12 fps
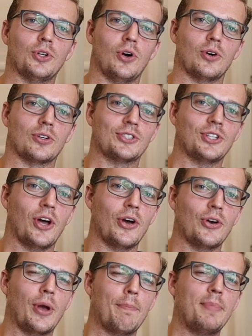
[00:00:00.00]
dog?
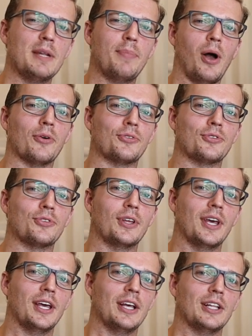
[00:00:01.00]
So, bit of
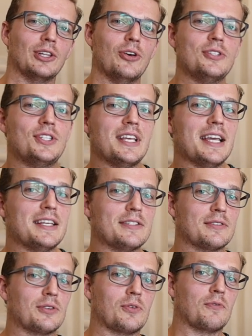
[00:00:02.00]
both. Lucy
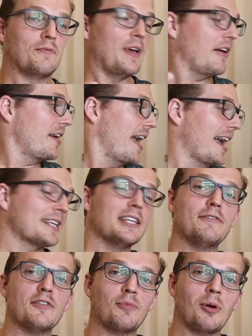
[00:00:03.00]
is very
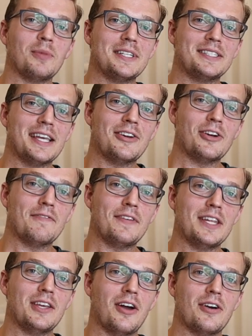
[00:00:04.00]
active. You've probably seen in her
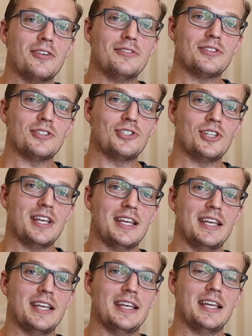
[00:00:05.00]
videos.
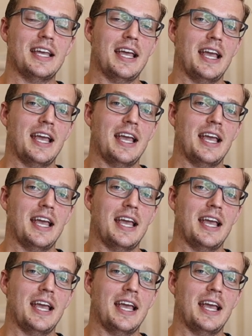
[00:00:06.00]
She,